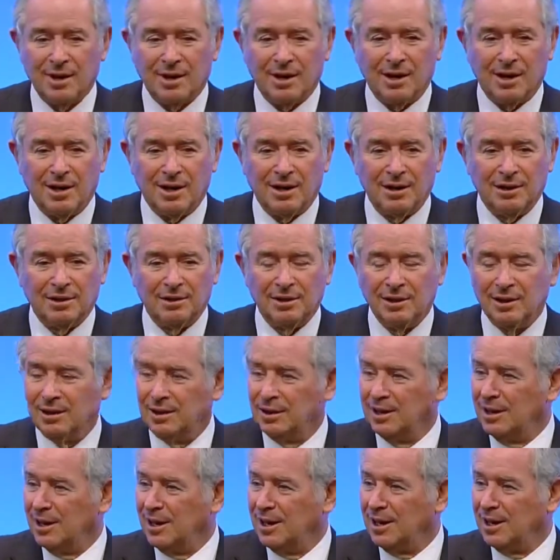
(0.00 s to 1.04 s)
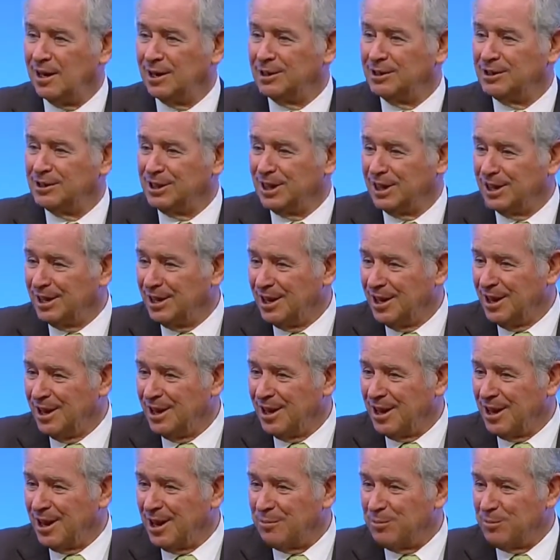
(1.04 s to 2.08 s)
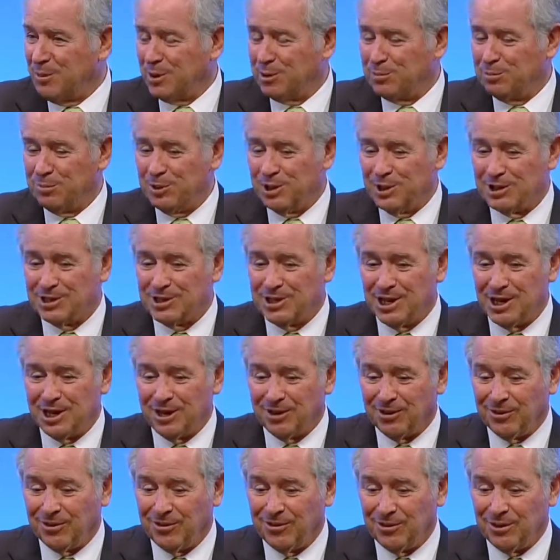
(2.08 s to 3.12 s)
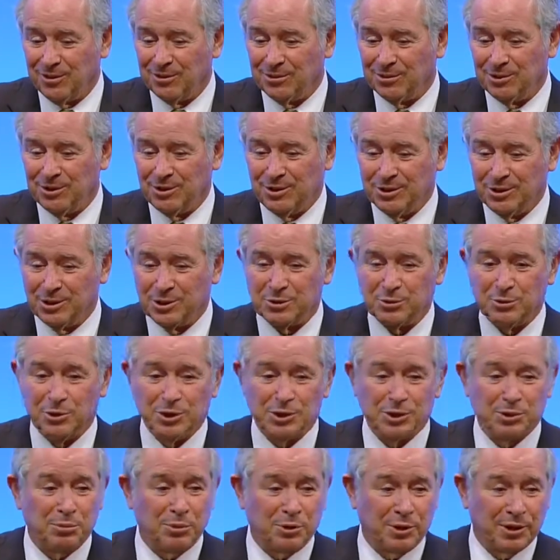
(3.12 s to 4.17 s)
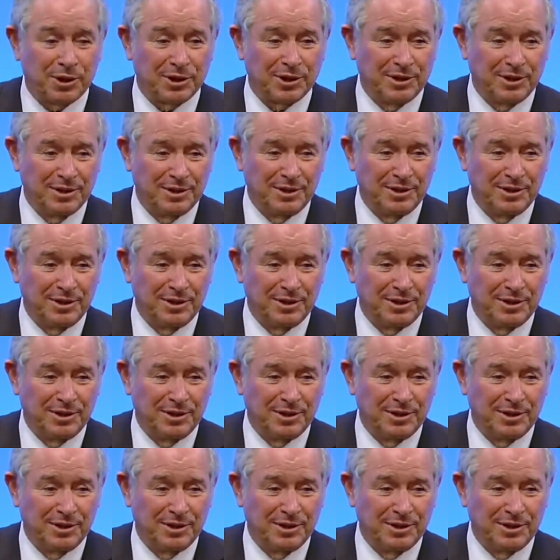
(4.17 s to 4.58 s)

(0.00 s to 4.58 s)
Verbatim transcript: And I said, "I want to be a telephone switchboard,"